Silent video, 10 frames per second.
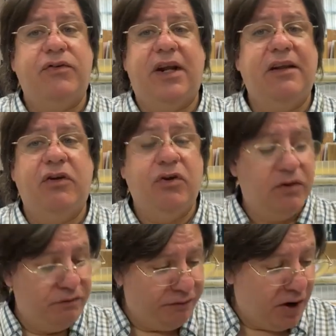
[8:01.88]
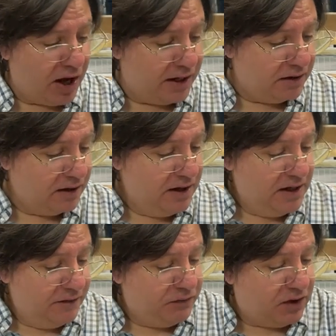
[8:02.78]
setting that you could find,
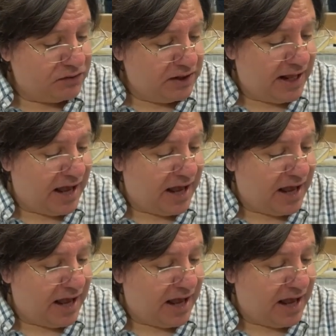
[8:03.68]
doesn't